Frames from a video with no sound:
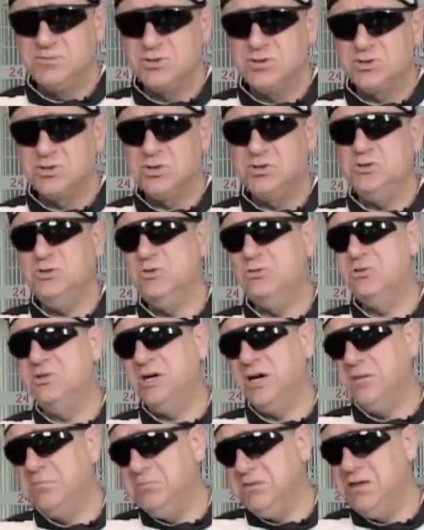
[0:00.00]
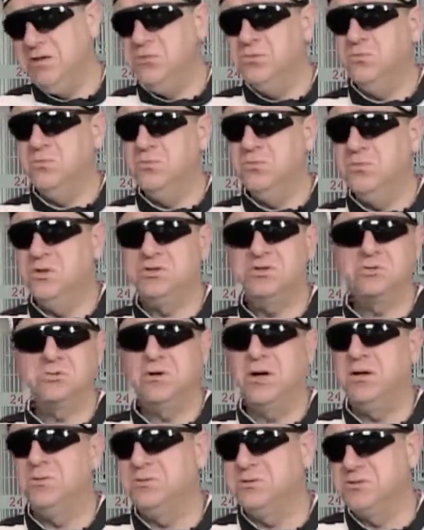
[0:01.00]
So you tell me what's
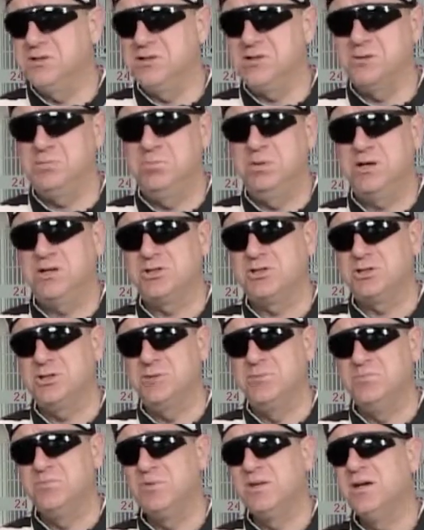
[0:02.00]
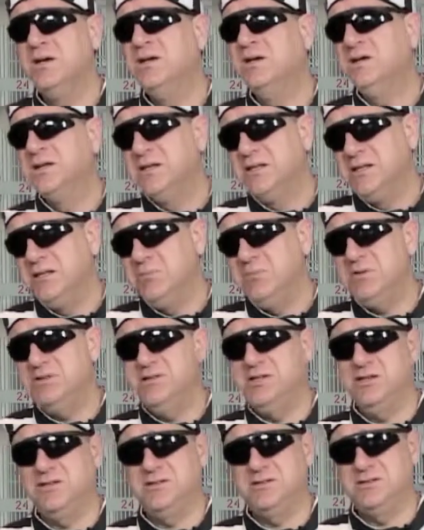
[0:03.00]
wrong with this picture. Let me
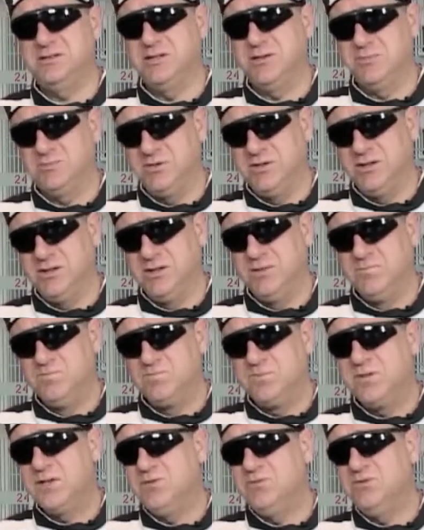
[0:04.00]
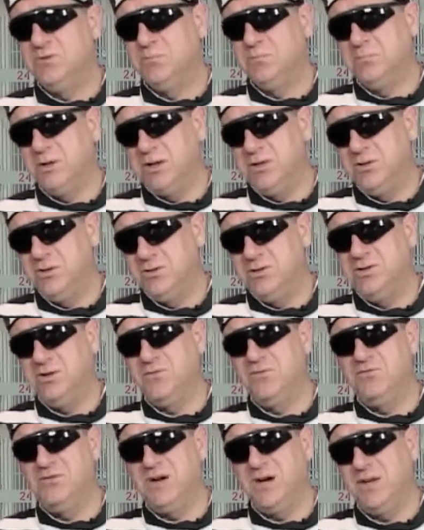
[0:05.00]
tell you something. If your mother or your
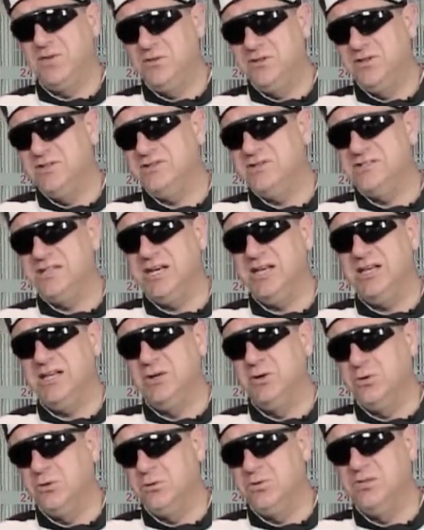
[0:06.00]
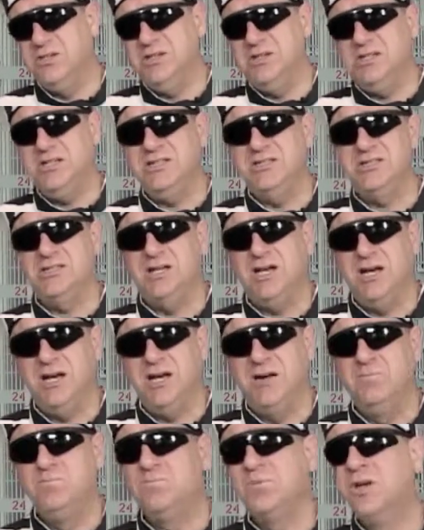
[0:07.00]
father is getting old and needs
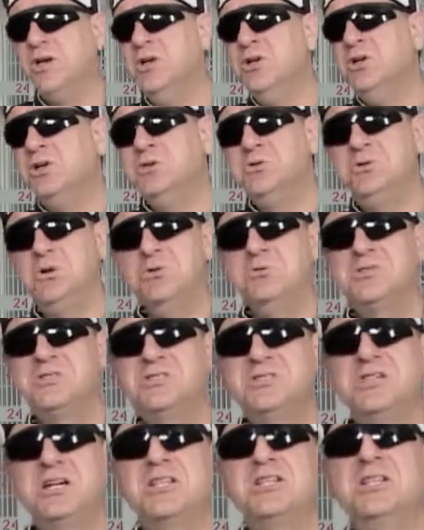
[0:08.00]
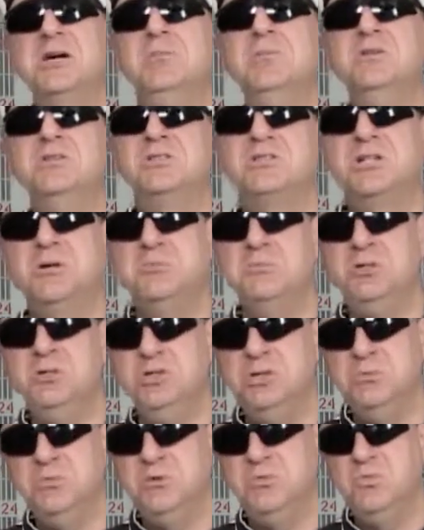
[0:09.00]
care, don't stick them in some
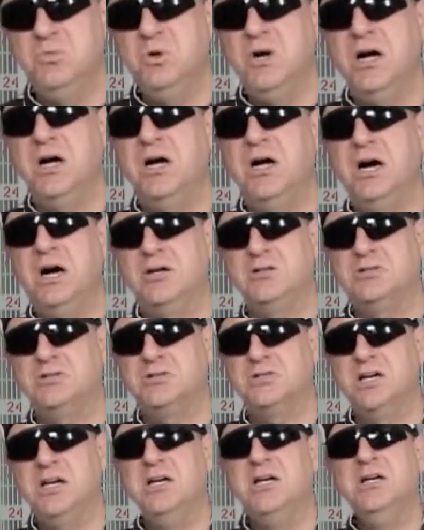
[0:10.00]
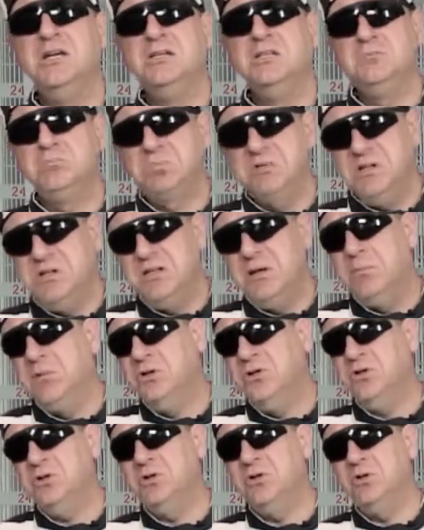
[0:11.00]
human warehouse. Bring them
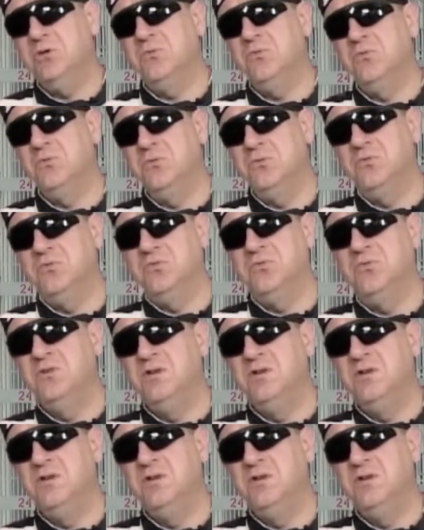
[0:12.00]
under your roof.